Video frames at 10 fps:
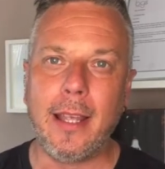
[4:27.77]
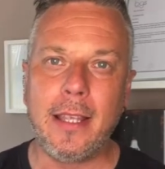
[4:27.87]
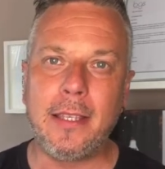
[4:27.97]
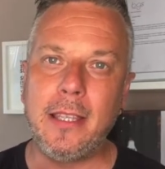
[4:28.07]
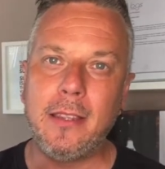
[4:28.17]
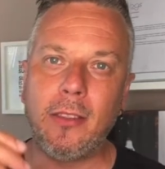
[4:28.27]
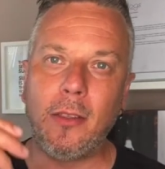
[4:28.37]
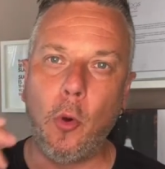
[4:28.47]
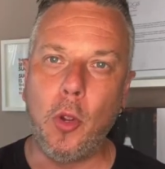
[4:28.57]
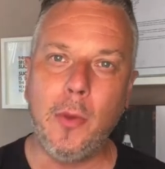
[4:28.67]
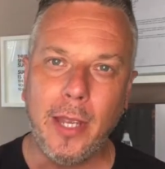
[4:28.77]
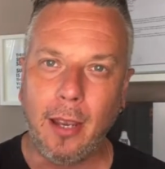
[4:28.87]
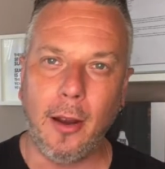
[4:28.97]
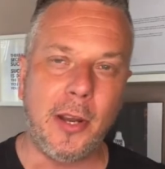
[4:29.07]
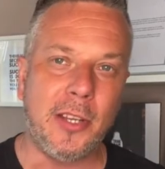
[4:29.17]
See, the more you
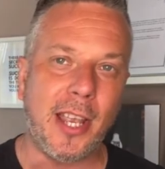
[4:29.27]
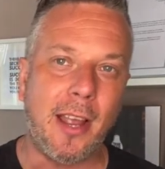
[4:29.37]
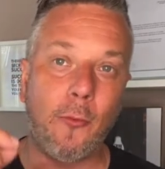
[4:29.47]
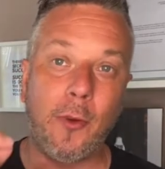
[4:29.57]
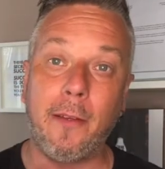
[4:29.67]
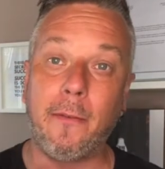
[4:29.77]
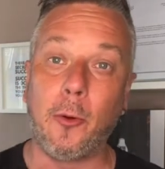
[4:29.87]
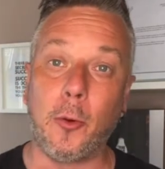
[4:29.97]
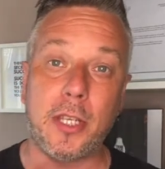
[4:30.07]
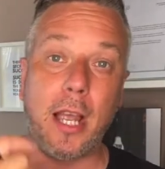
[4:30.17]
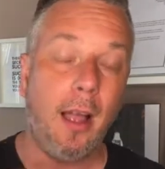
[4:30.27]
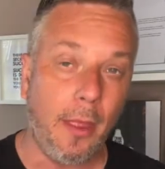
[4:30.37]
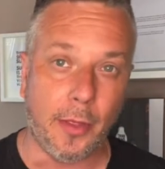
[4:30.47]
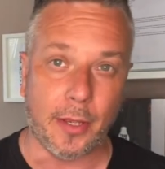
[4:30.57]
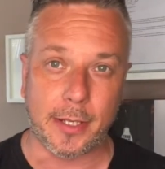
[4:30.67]
encourage and reinforce
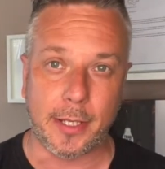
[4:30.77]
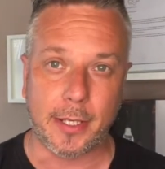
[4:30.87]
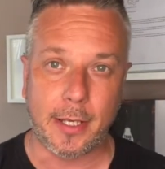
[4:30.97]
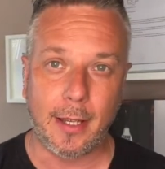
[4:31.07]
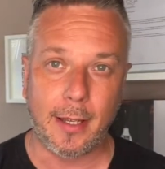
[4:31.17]
others,